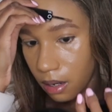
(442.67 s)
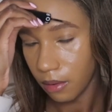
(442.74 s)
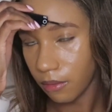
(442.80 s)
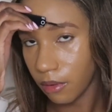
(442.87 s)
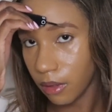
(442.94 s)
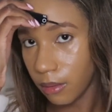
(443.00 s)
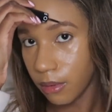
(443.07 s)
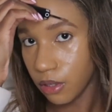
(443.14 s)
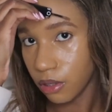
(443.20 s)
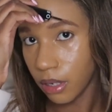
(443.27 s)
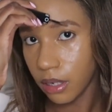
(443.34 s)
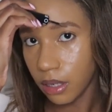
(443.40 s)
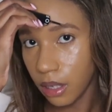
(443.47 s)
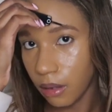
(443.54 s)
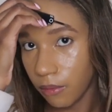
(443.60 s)
I've really been
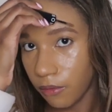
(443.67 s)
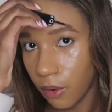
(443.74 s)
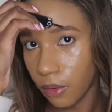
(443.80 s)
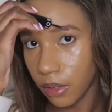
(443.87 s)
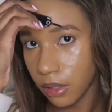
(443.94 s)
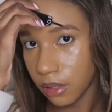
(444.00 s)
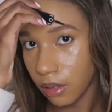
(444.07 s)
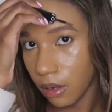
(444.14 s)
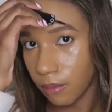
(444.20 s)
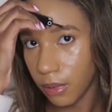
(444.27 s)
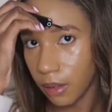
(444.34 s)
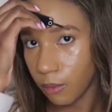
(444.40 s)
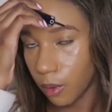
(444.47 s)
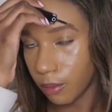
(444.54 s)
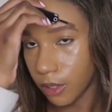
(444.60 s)
trying to like focus on
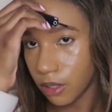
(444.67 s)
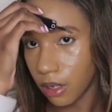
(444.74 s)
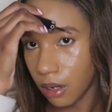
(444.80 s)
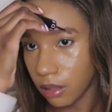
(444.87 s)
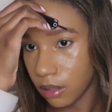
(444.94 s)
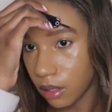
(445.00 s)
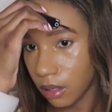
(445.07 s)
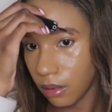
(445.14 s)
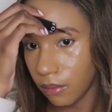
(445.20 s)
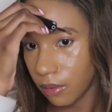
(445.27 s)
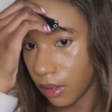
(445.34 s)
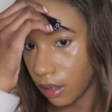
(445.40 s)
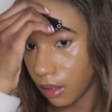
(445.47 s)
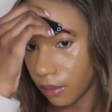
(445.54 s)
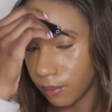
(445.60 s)
being more productive
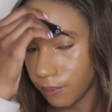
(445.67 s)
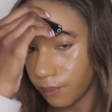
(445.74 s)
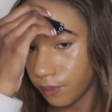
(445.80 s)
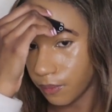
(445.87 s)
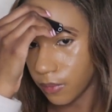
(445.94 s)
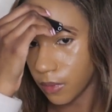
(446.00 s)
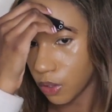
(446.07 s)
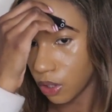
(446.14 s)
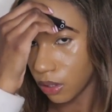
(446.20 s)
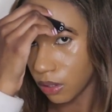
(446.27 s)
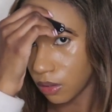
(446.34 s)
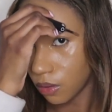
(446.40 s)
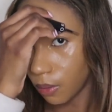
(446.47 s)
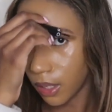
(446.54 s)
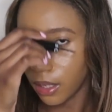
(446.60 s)
and
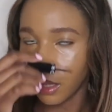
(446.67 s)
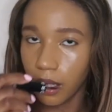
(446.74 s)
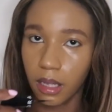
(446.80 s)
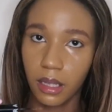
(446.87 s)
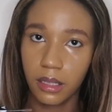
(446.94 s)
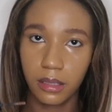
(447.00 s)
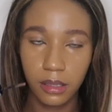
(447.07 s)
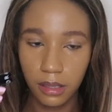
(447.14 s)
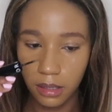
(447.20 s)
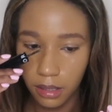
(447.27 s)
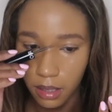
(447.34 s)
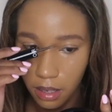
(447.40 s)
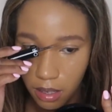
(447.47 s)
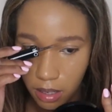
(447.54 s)
just doing things